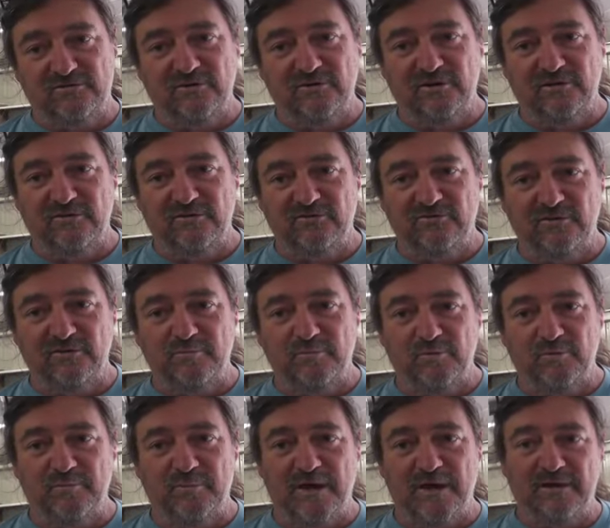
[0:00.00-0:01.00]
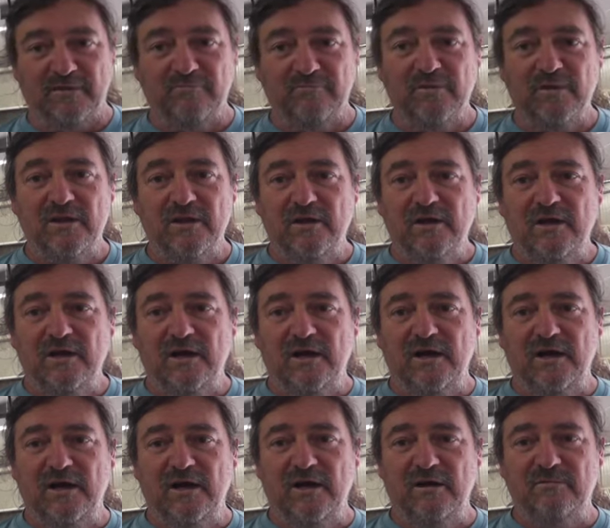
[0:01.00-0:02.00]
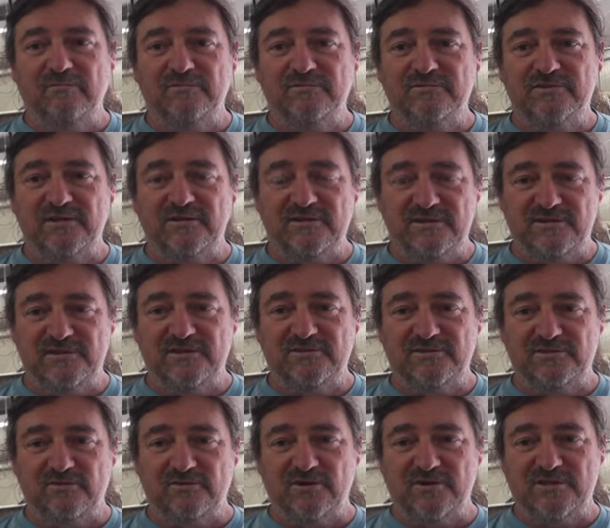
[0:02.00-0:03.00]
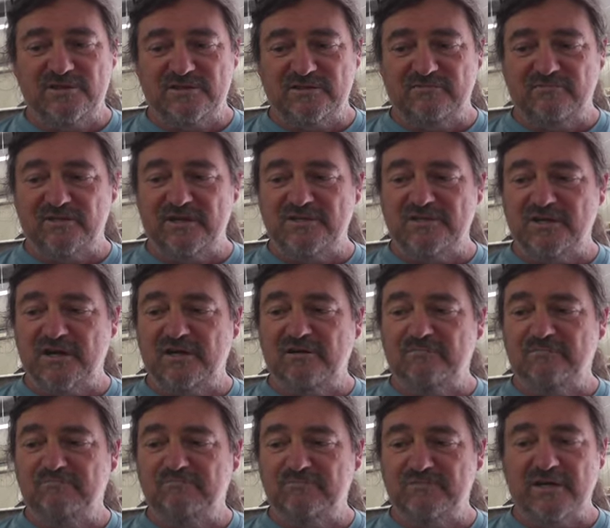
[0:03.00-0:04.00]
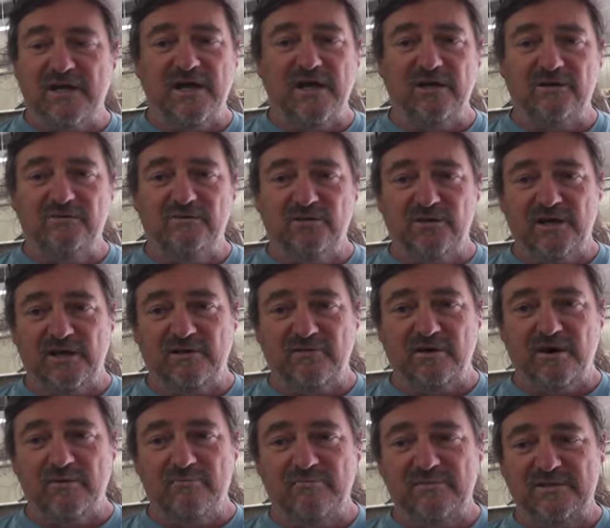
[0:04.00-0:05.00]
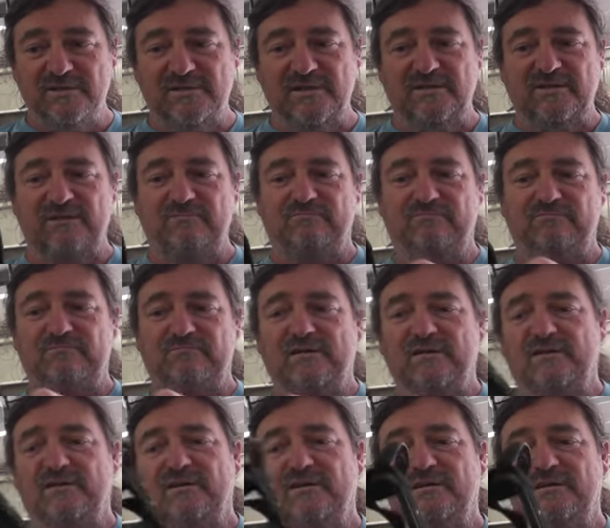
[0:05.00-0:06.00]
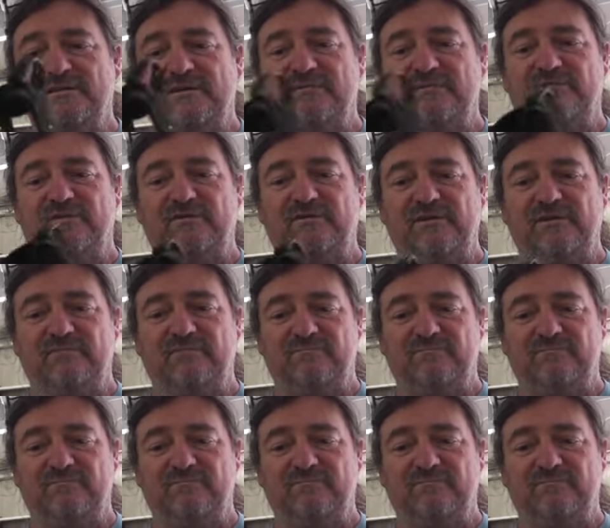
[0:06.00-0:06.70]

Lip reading: got in the surfboard bag. So this is Creatures of Leisure. Good leg rope. I said they're very,